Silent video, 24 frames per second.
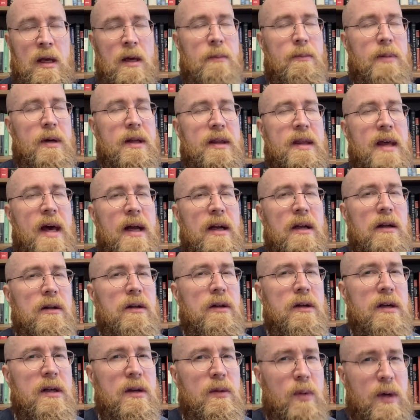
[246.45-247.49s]
But then
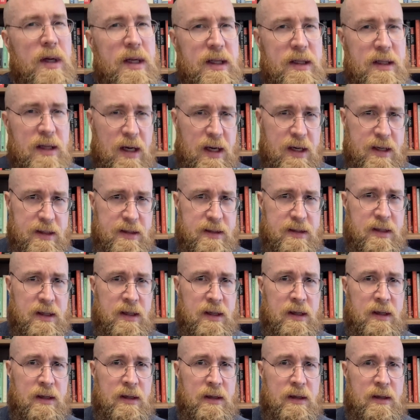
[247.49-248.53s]
look at what he does.
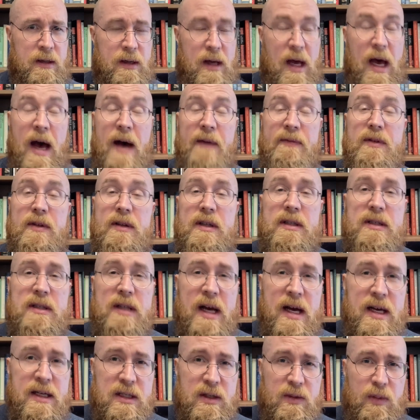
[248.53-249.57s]
After this
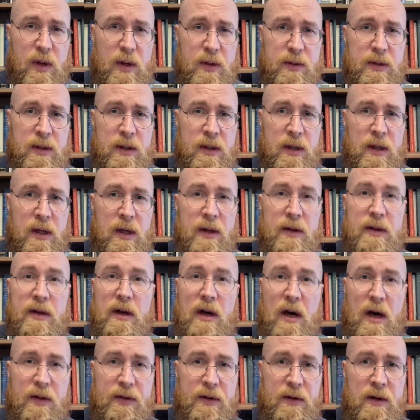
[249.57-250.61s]
last quote, the
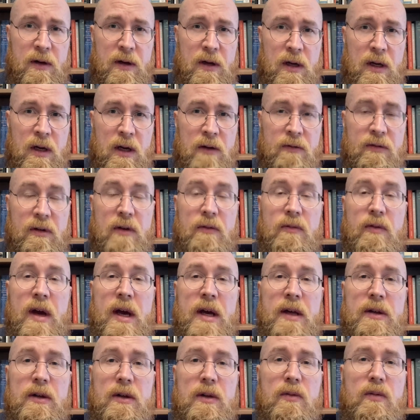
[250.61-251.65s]
author, Fred
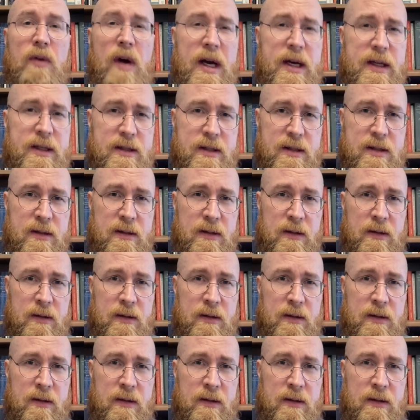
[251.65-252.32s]
Randel, writes,